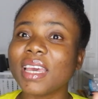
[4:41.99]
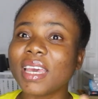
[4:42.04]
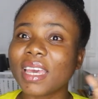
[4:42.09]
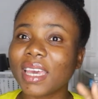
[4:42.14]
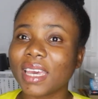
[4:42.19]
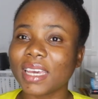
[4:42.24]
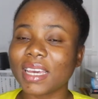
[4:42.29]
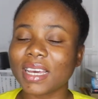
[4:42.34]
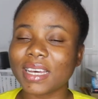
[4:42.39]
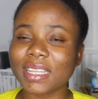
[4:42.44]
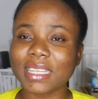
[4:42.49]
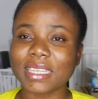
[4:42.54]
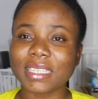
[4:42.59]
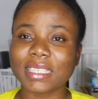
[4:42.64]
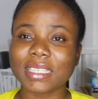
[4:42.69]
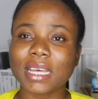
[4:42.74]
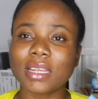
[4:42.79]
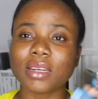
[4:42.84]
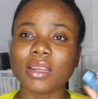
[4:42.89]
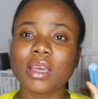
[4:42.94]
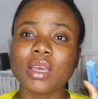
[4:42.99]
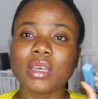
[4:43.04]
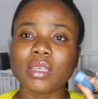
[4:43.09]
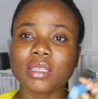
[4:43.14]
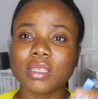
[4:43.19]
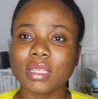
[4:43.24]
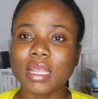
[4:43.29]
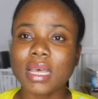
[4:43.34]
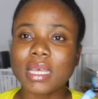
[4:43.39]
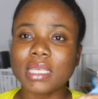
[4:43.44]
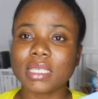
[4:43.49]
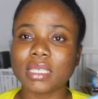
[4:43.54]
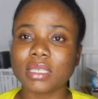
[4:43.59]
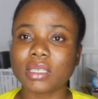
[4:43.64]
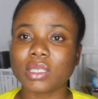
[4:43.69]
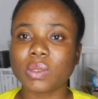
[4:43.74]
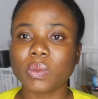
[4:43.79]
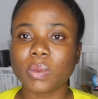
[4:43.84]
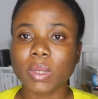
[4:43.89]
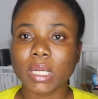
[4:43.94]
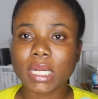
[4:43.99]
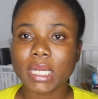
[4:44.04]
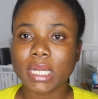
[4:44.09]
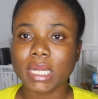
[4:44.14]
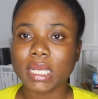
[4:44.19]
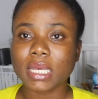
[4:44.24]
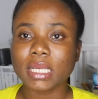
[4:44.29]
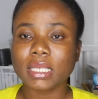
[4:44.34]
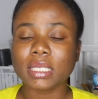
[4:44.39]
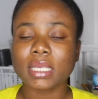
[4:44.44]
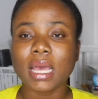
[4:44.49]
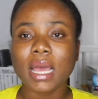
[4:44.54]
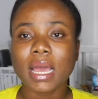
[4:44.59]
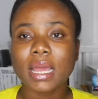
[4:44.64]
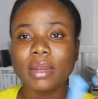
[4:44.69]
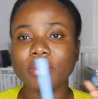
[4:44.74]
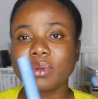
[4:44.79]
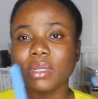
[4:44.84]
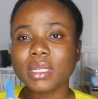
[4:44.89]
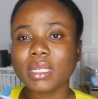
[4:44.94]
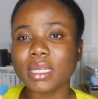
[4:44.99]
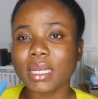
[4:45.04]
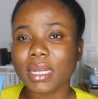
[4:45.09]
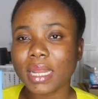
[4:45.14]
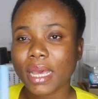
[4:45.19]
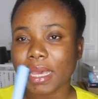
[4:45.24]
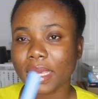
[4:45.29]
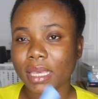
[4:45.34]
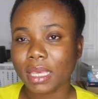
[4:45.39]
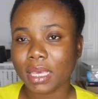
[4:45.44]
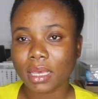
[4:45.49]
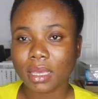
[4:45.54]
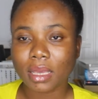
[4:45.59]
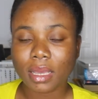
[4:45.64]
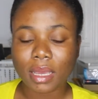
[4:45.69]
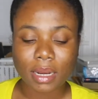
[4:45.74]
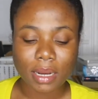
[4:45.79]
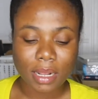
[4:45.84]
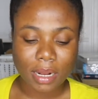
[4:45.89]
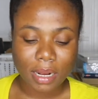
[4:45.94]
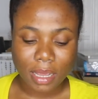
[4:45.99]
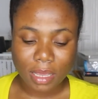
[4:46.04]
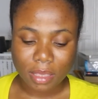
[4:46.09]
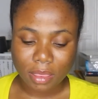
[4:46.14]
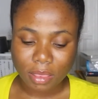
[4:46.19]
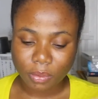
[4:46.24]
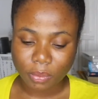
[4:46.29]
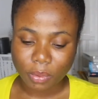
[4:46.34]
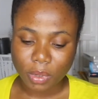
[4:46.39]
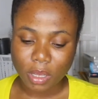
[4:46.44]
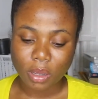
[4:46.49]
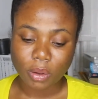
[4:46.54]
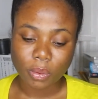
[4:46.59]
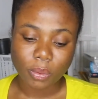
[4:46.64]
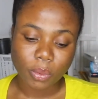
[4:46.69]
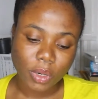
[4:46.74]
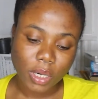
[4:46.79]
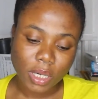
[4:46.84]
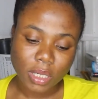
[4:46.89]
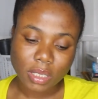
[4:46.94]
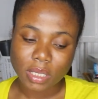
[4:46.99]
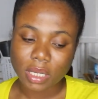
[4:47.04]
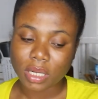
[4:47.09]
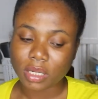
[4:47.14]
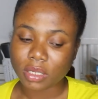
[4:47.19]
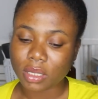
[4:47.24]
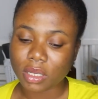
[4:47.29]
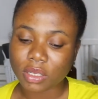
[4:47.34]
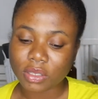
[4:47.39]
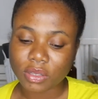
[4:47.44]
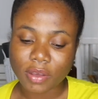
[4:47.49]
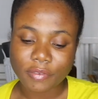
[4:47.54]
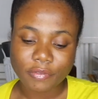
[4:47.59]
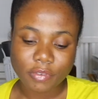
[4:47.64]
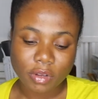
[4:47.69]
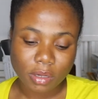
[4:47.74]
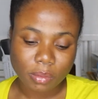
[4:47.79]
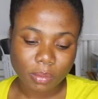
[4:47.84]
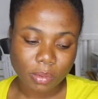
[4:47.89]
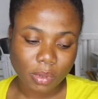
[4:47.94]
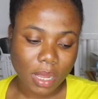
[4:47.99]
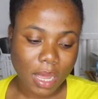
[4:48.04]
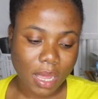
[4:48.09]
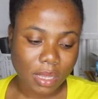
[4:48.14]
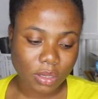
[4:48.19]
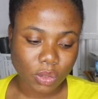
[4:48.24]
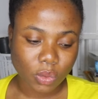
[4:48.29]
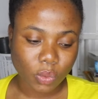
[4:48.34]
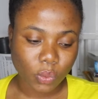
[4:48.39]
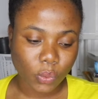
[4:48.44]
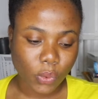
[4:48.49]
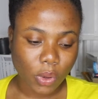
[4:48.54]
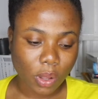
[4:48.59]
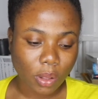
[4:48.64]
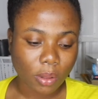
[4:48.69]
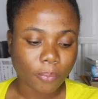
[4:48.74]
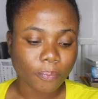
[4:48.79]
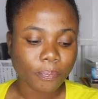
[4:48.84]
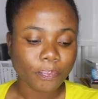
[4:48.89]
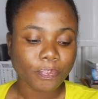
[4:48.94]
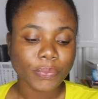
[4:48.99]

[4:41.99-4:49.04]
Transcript: it got that sound. So that's just what it is. I really like it and I like the way it works, and it's also affordable as well.